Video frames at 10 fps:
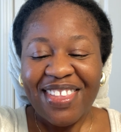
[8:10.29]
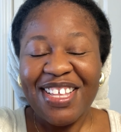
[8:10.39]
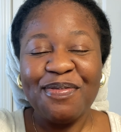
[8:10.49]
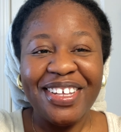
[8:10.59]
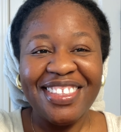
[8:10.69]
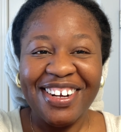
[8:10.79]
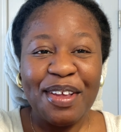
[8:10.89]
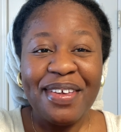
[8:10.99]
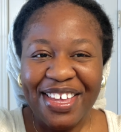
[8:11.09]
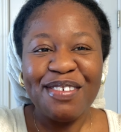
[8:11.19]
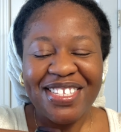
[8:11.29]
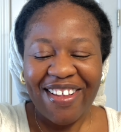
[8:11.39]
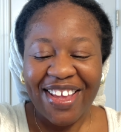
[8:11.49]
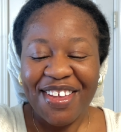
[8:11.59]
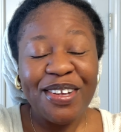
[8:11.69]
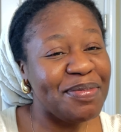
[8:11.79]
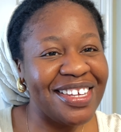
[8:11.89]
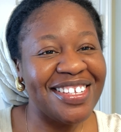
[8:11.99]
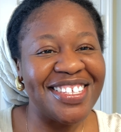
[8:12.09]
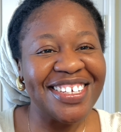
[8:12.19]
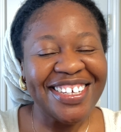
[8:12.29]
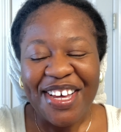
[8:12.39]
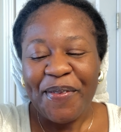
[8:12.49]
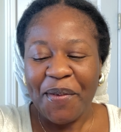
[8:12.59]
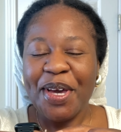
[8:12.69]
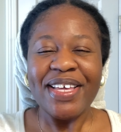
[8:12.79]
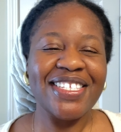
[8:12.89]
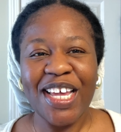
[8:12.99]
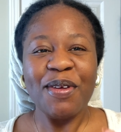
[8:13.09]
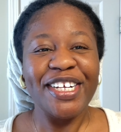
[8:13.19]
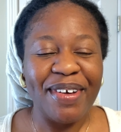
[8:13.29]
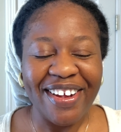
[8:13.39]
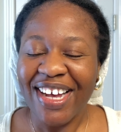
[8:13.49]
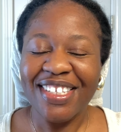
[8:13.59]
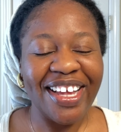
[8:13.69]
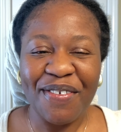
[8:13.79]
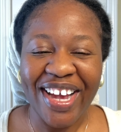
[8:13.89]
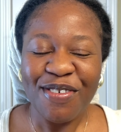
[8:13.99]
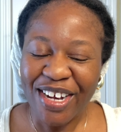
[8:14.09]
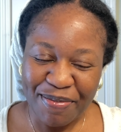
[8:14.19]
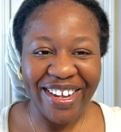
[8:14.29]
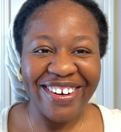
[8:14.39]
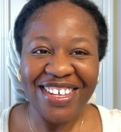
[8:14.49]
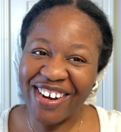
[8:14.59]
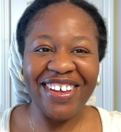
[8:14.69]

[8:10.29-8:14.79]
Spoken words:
It's 1:30 p.m. Saturday, which means when I woke up back to sing to wash my hair, I did not in fact wash my hair. So here we